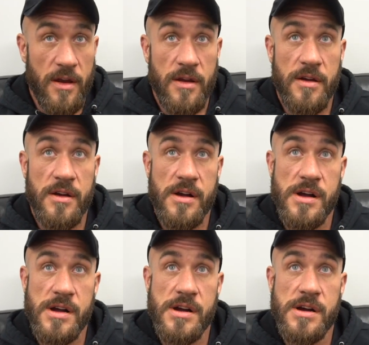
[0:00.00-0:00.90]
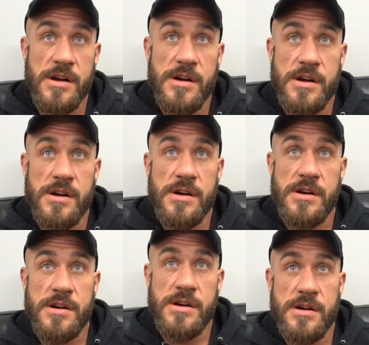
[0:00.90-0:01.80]
That's not just a key tag, it's a fob
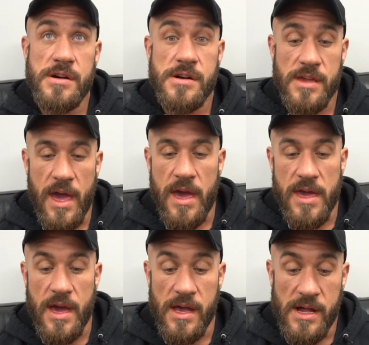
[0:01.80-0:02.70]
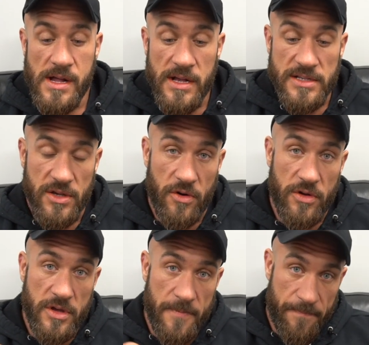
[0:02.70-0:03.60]
too. Yeah, yeah. So, so it
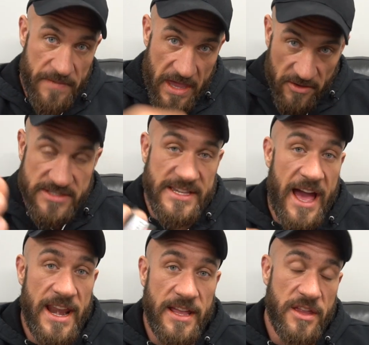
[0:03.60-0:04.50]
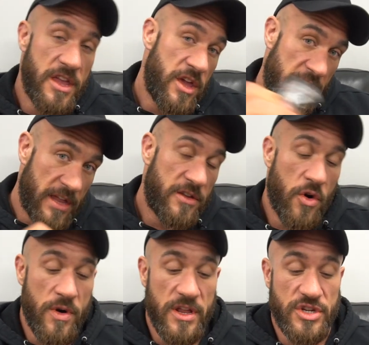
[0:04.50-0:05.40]
gets you into the gym. Yeah, you scan it and you can
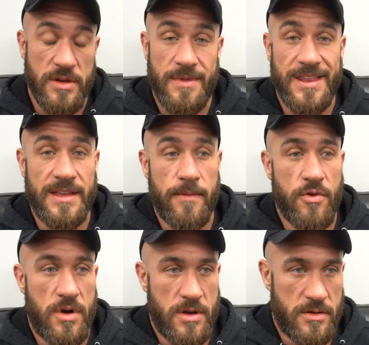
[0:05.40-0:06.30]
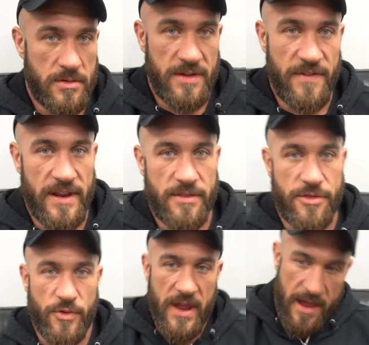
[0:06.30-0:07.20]
go in the gym anytime you want, even at
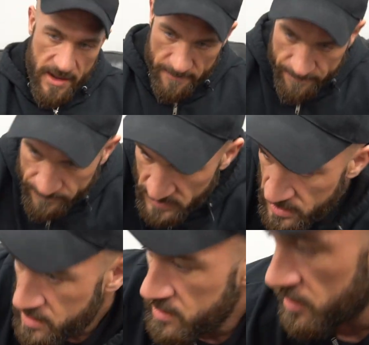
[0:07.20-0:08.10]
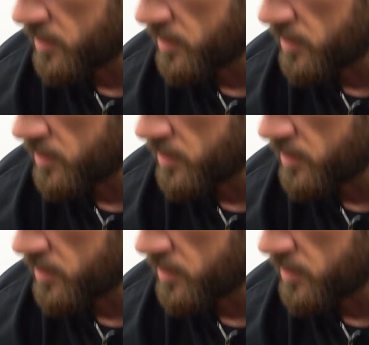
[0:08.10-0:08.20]
three a m. Let's go see if it works.